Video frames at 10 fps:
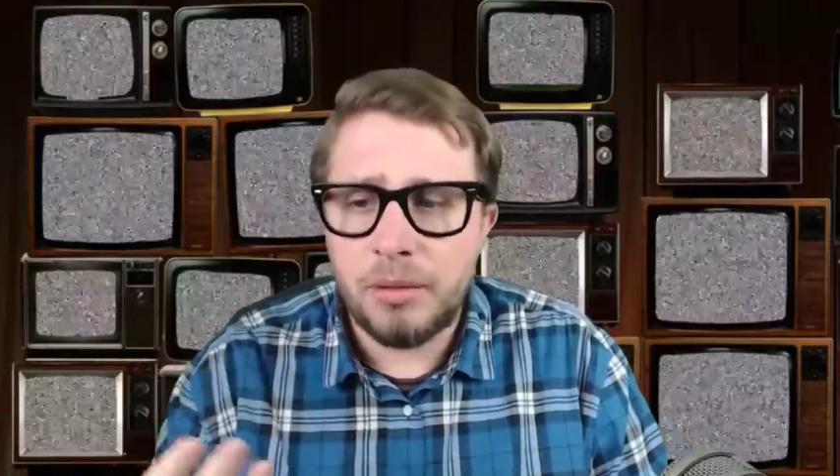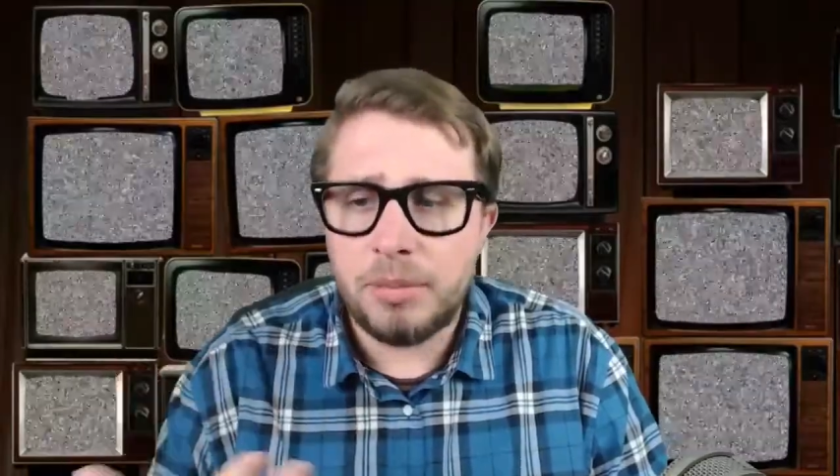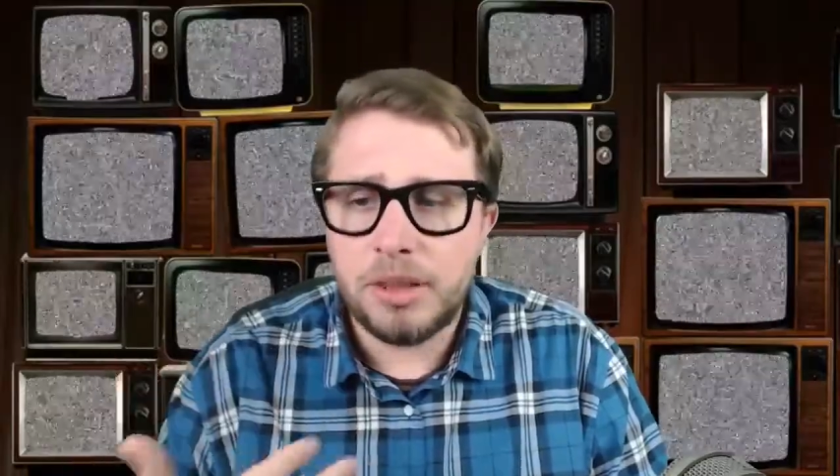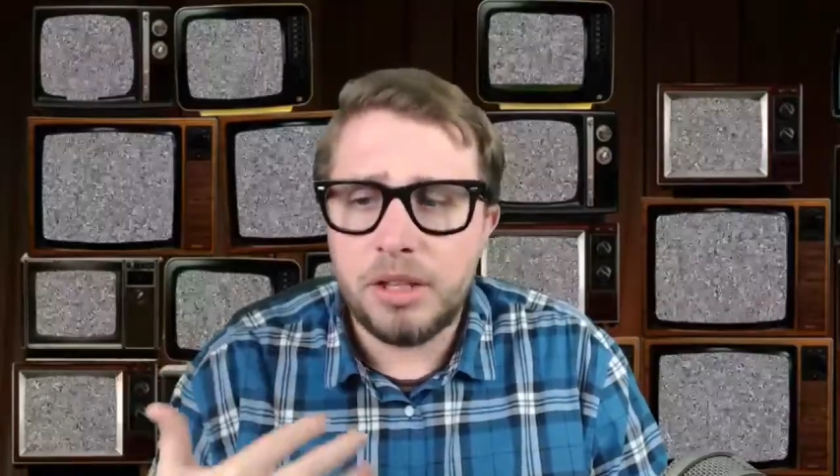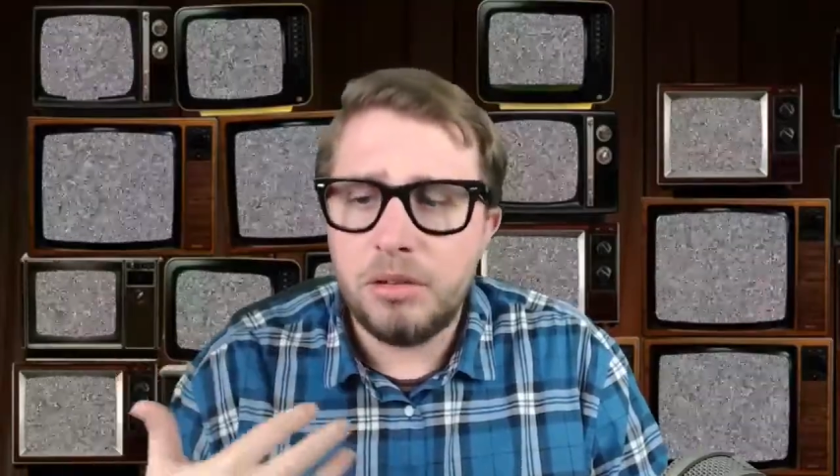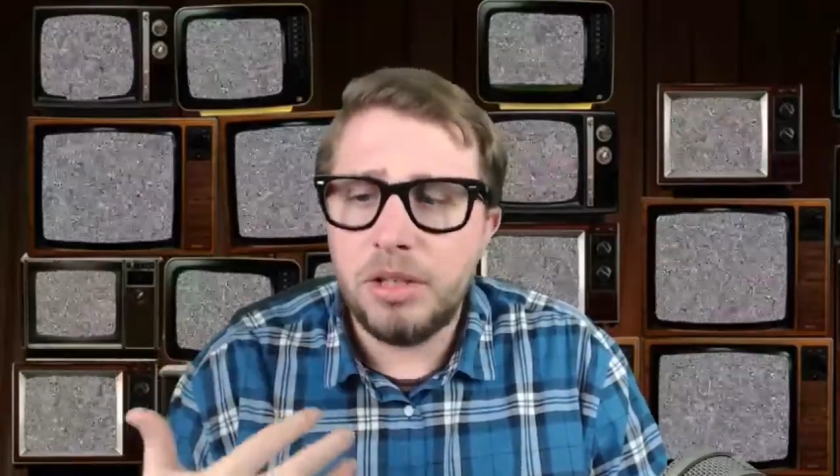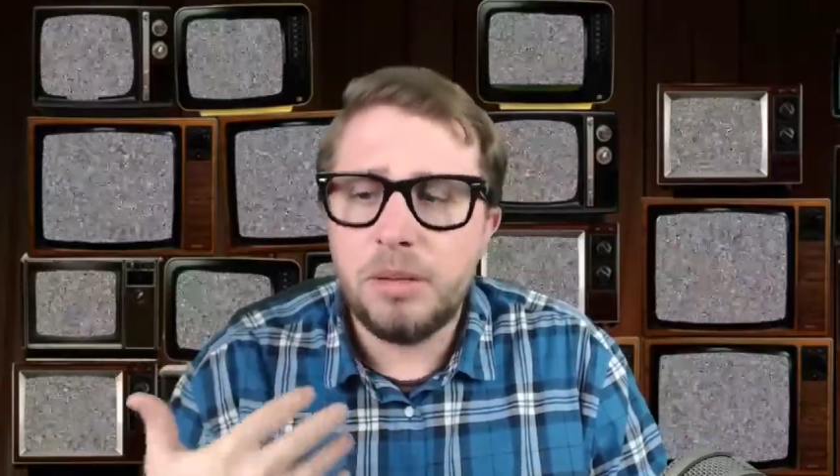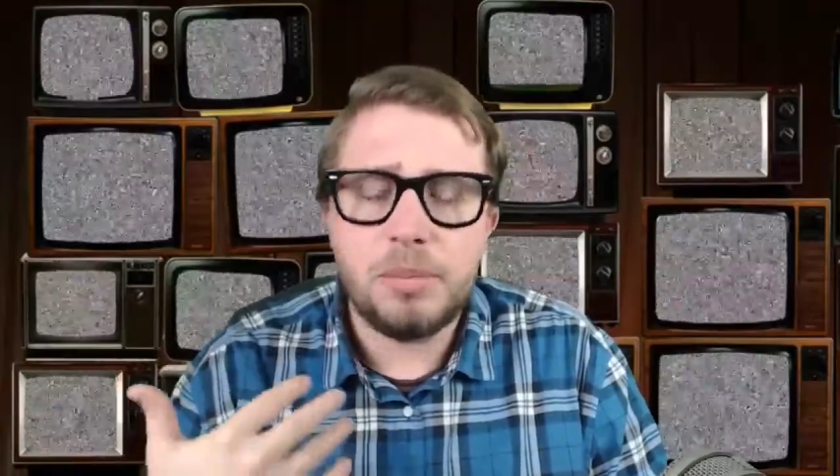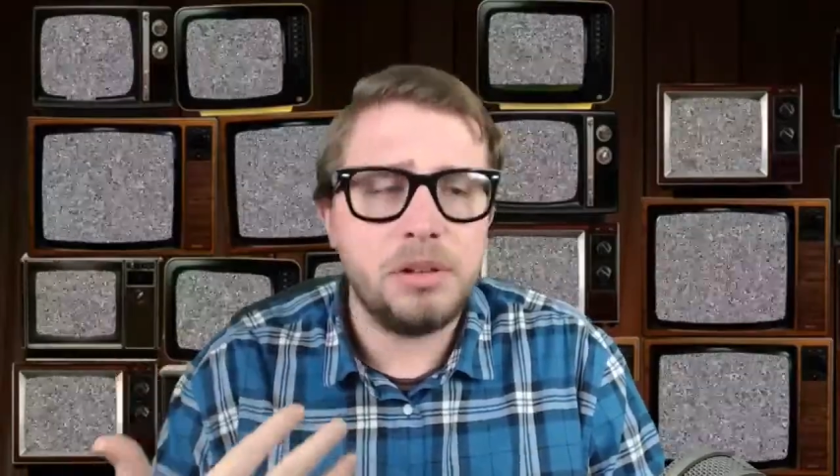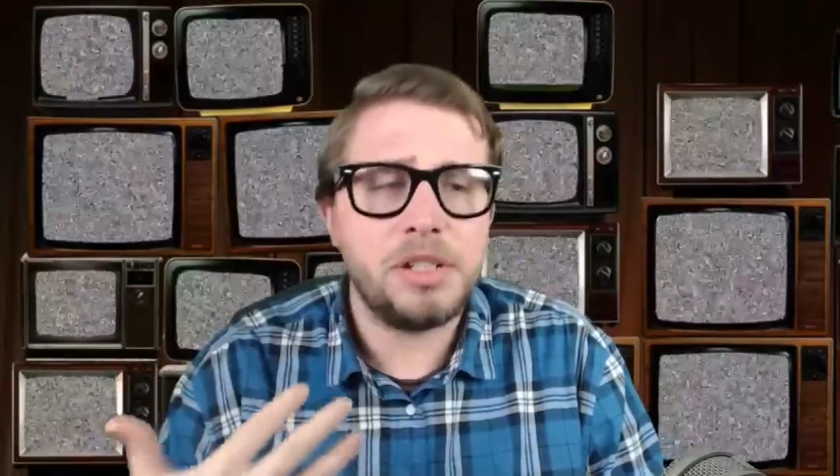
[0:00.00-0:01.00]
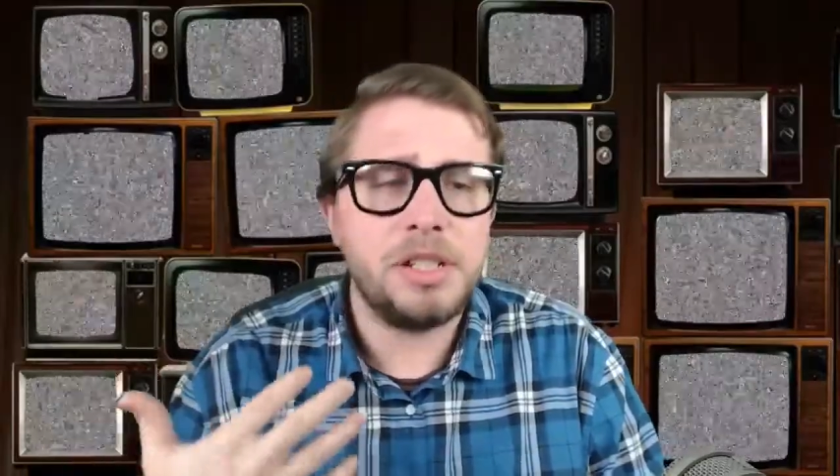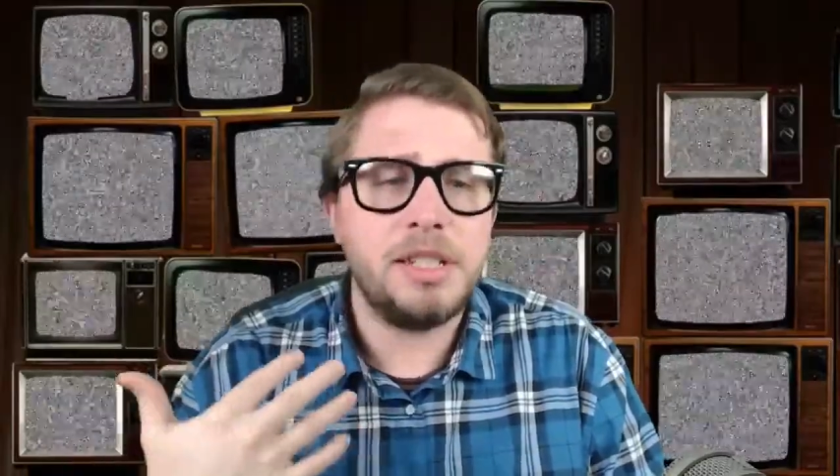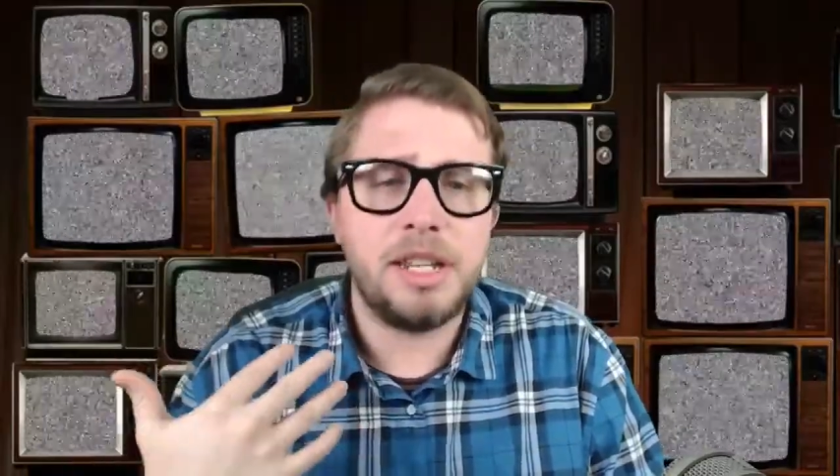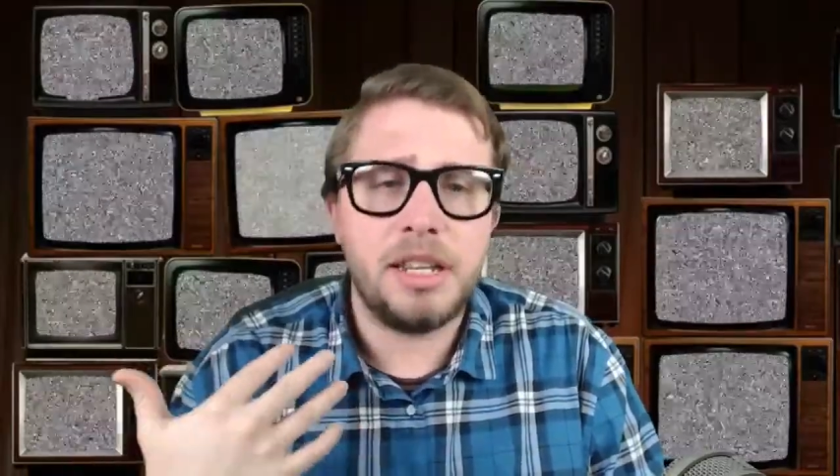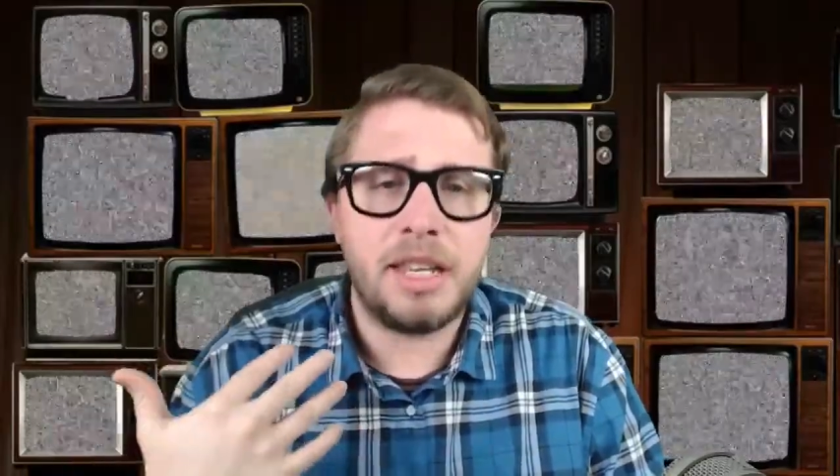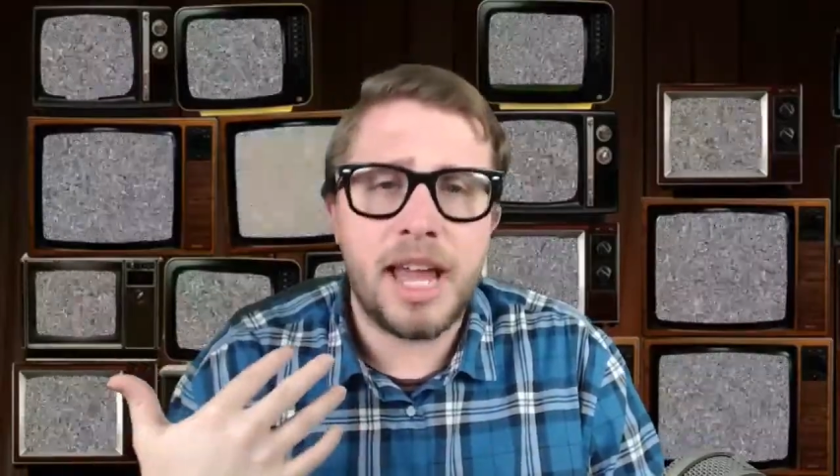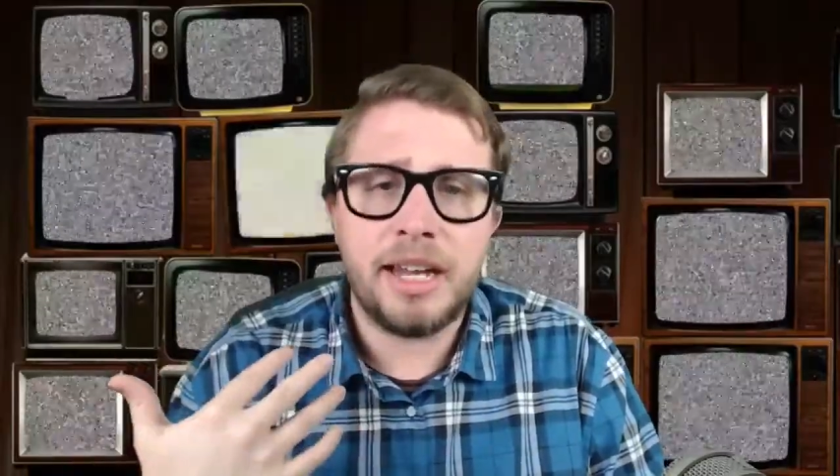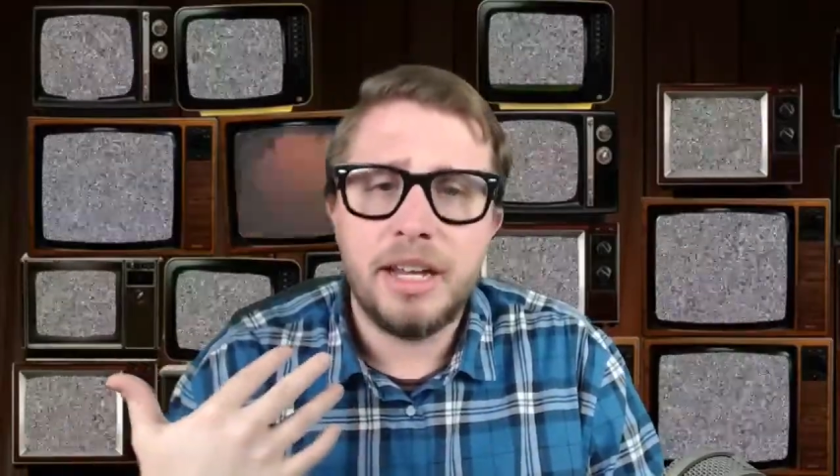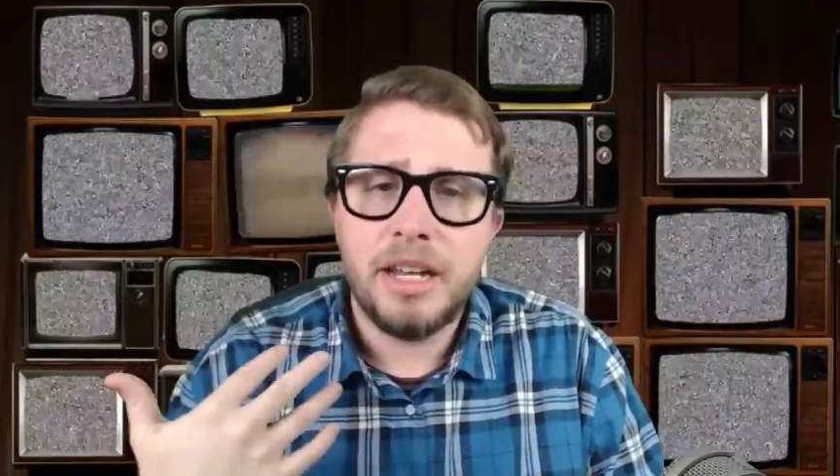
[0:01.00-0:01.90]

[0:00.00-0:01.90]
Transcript: but the only person that